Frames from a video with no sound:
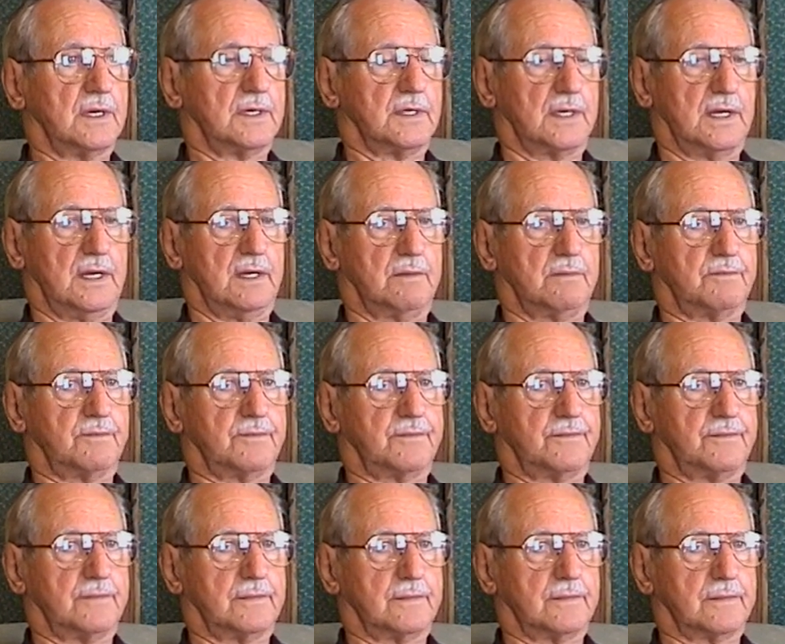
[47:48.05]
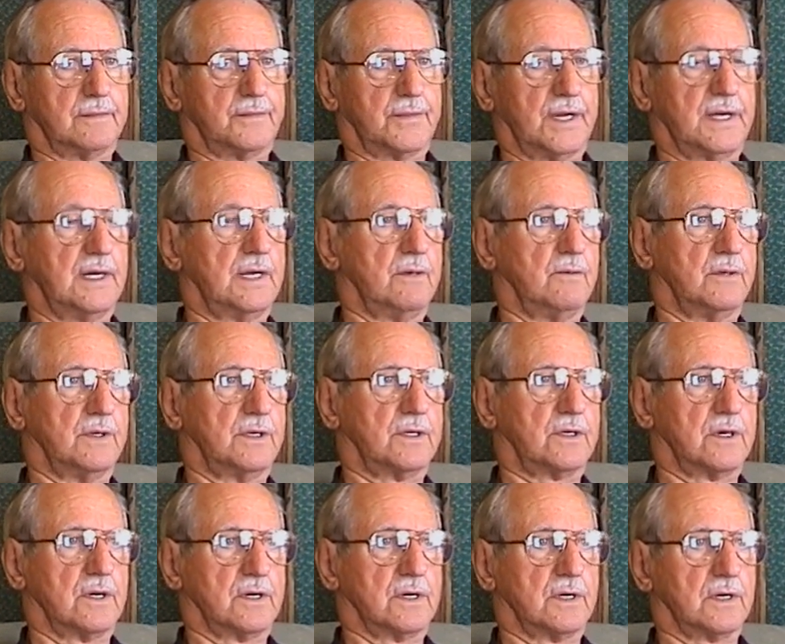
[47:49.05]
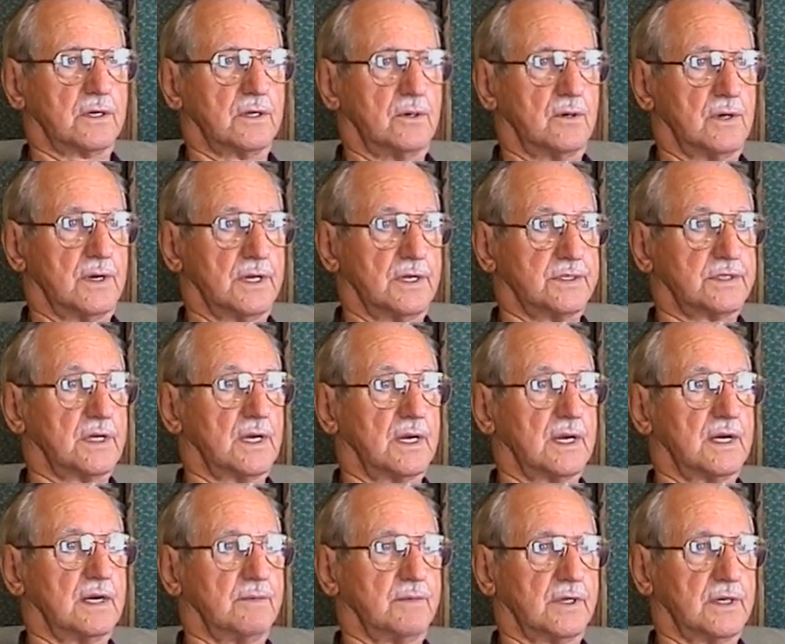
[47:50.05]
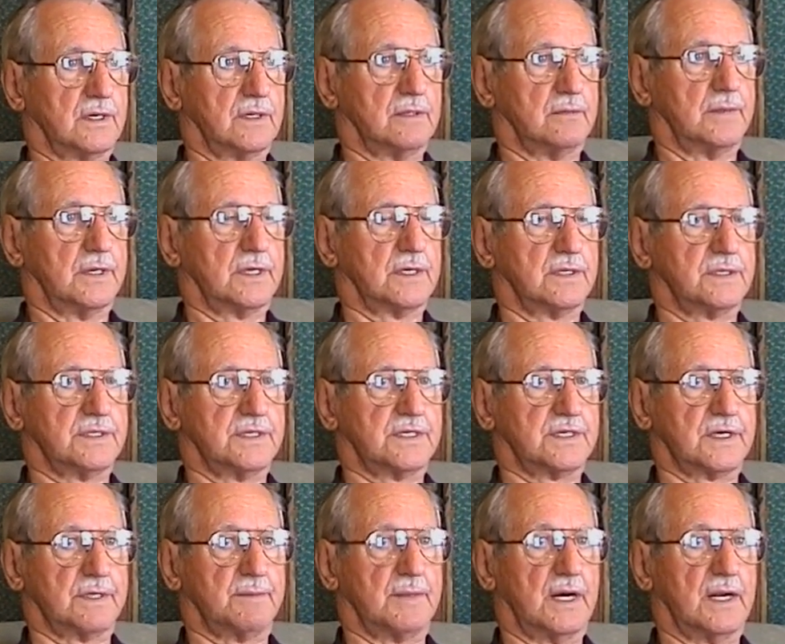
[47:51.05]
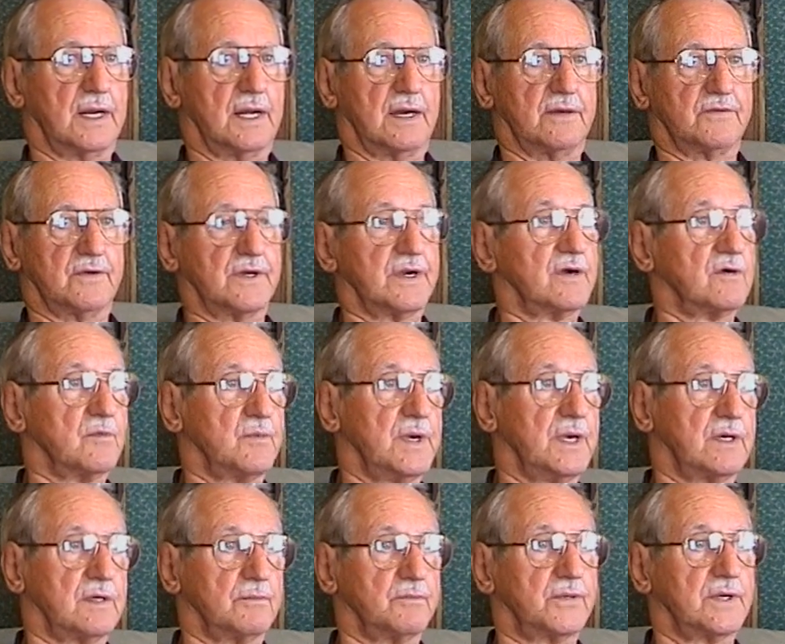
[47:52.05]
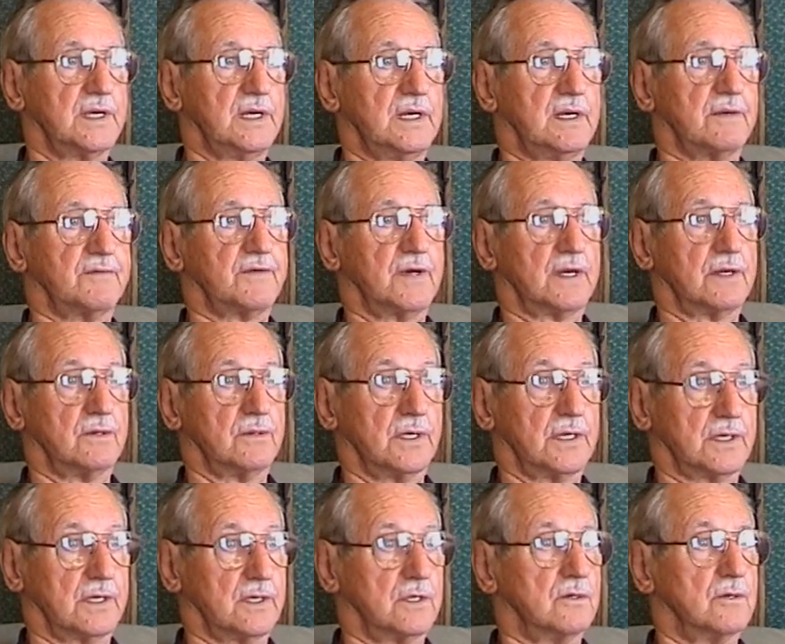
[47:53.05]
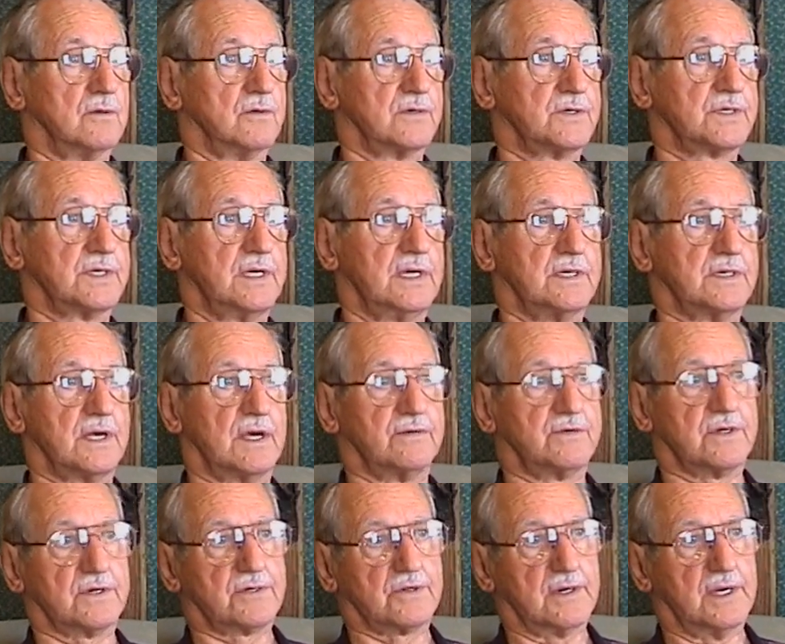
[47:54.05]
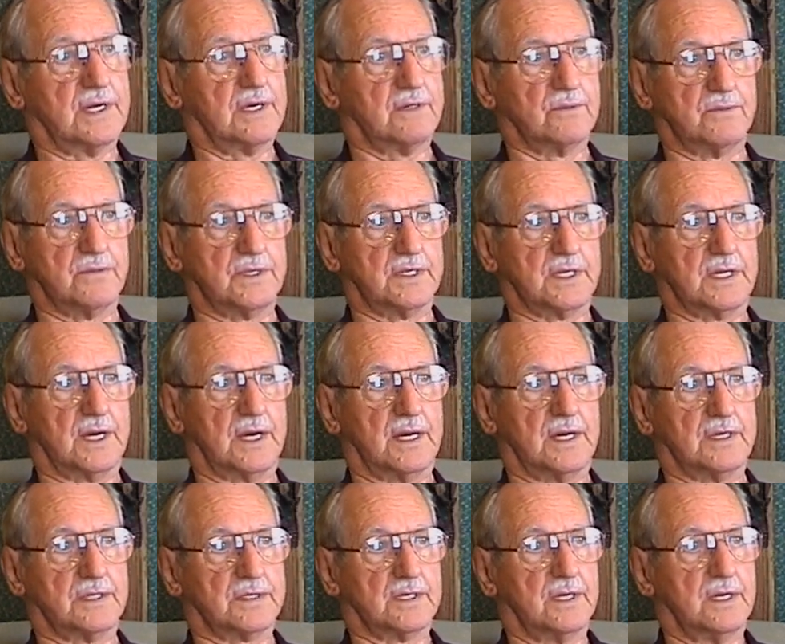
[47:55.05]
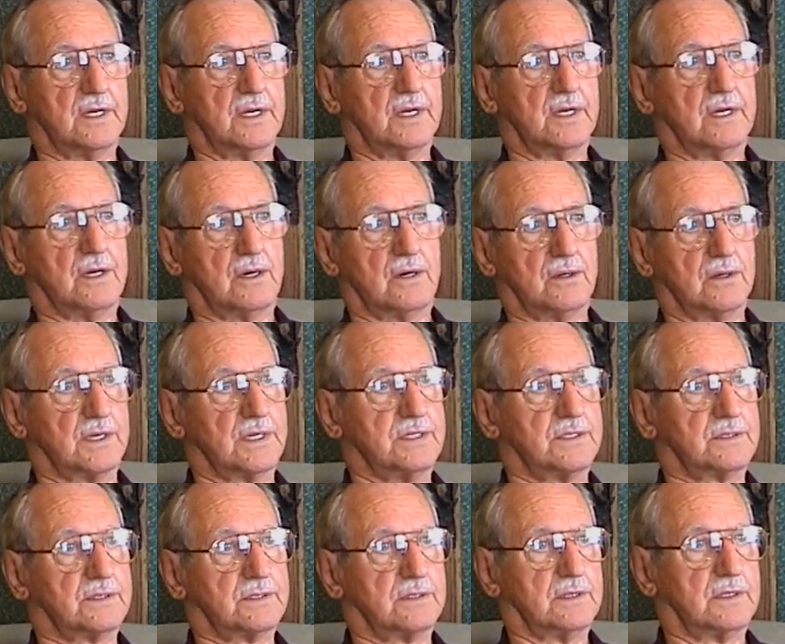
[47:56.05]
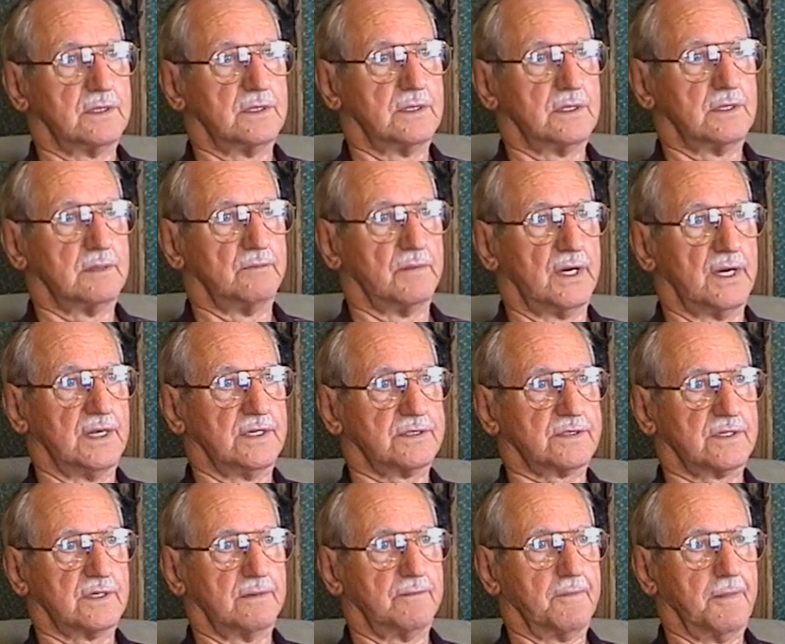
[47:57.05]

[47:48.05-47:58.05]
And he pleaded with Colonel Cordes is to let him go because he said, my life will never be complete if I don't get to go overseas after training with the guys all these months.